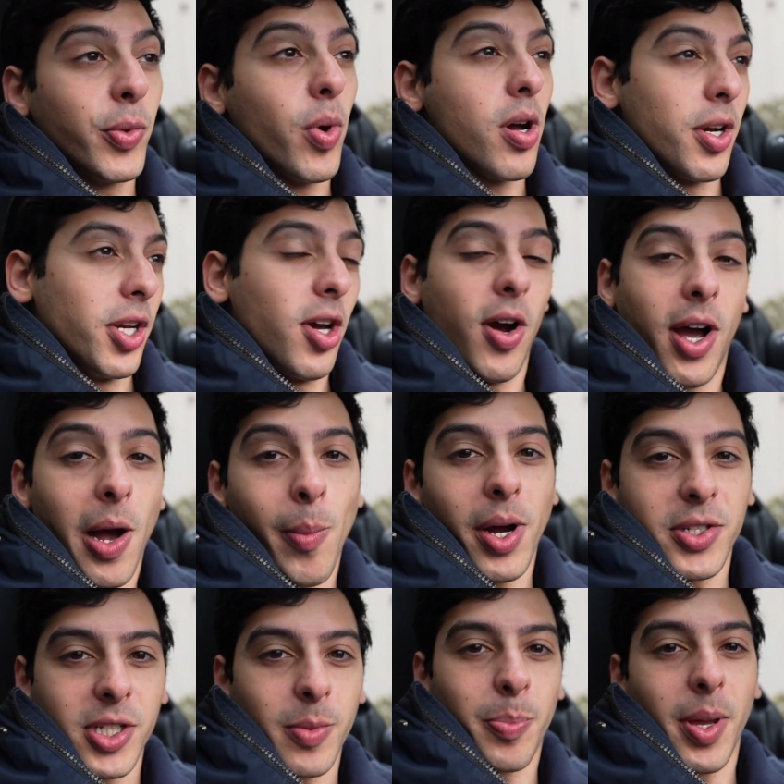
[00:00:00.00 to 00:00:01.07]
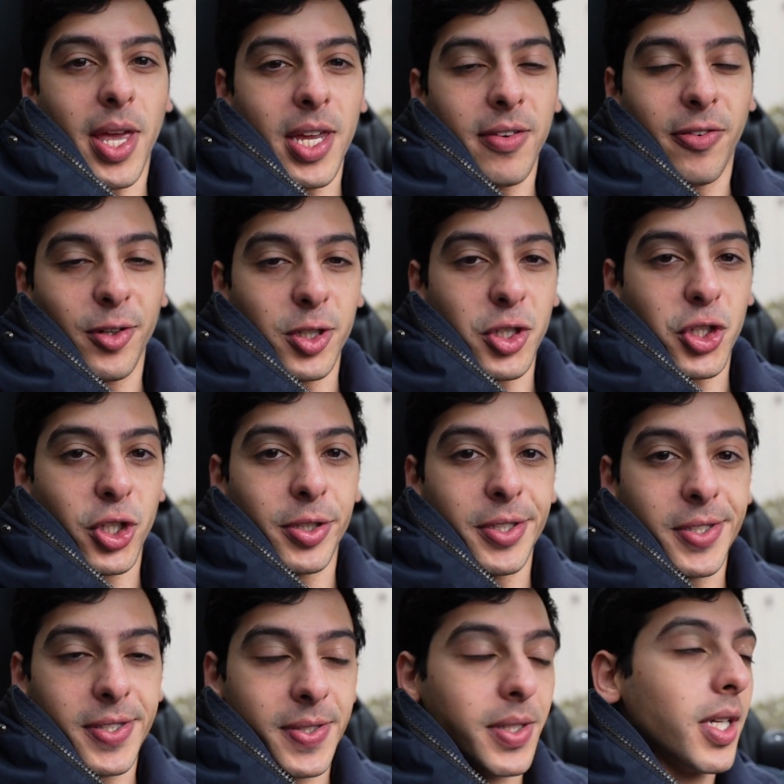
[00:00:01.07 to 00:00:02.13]
want to know how much I'm paying for
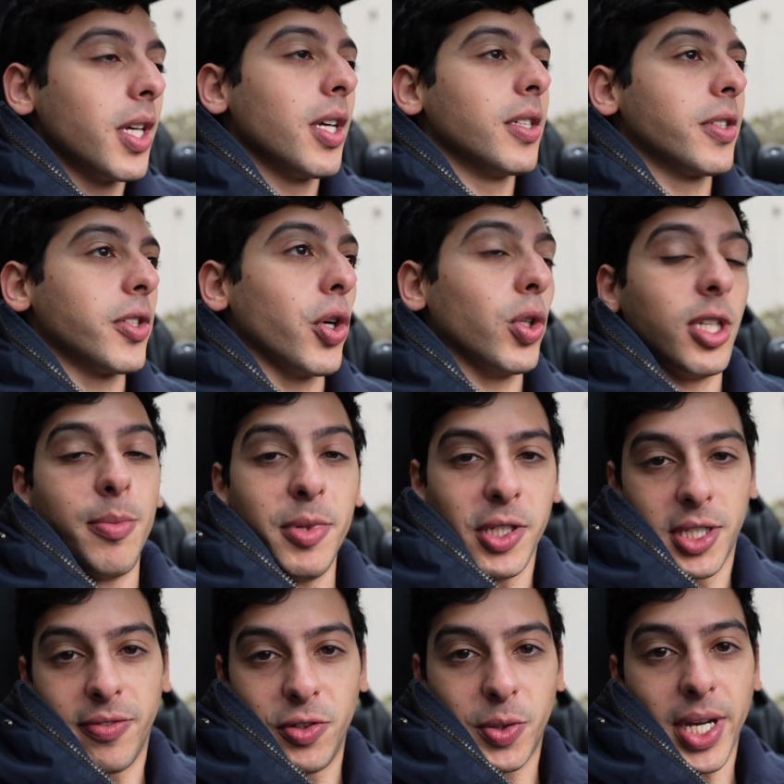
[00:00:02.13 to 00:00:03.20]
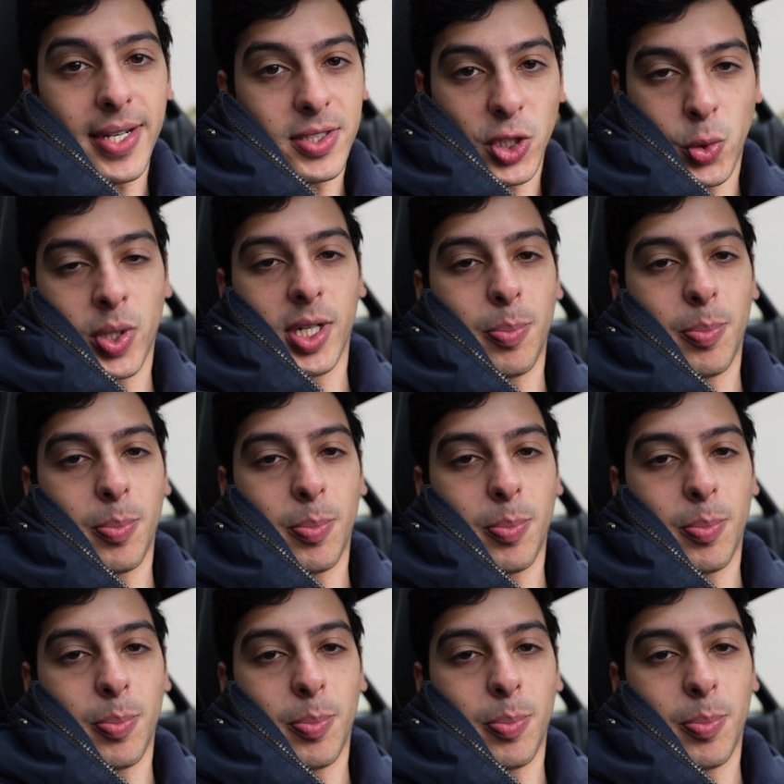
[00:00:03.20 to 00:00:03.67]
insurance, so let me give you guys a quick